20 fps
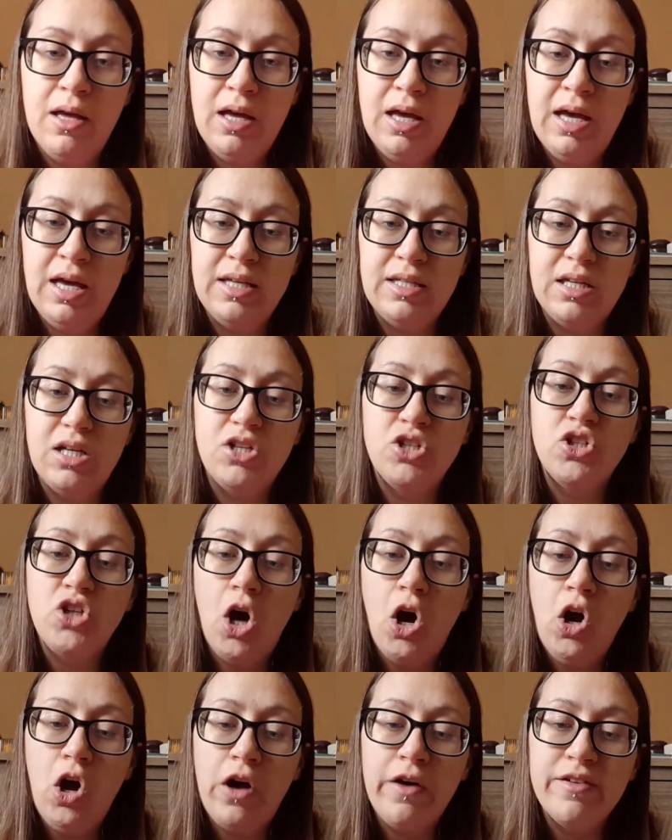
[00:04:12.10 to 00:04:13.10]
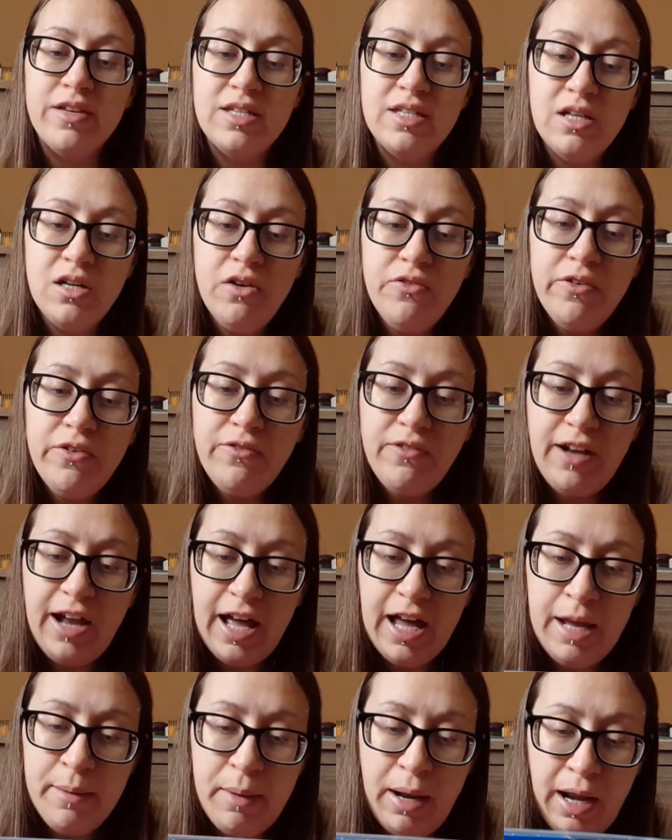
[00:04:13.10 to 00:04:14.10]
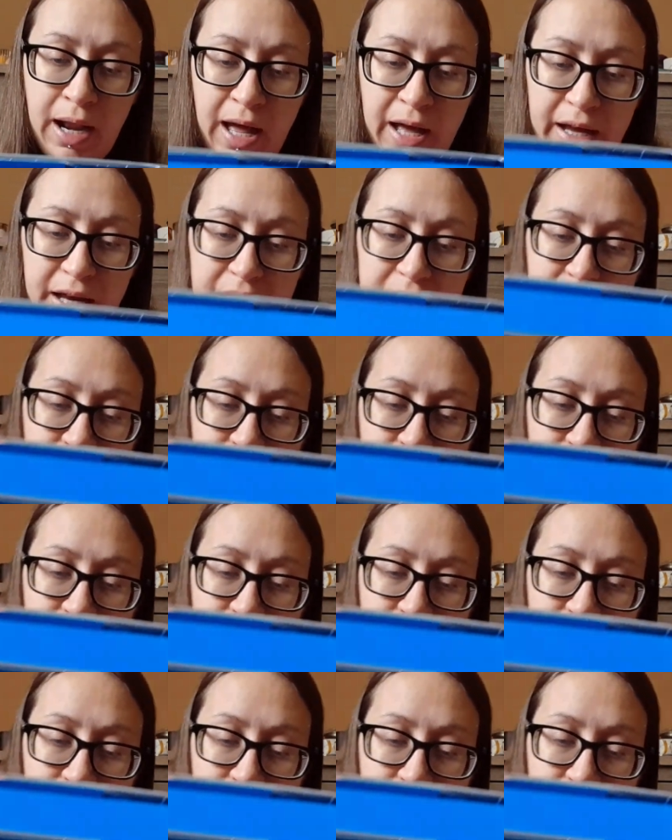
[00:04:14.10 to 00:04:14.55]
It's Song of Silver Flame Like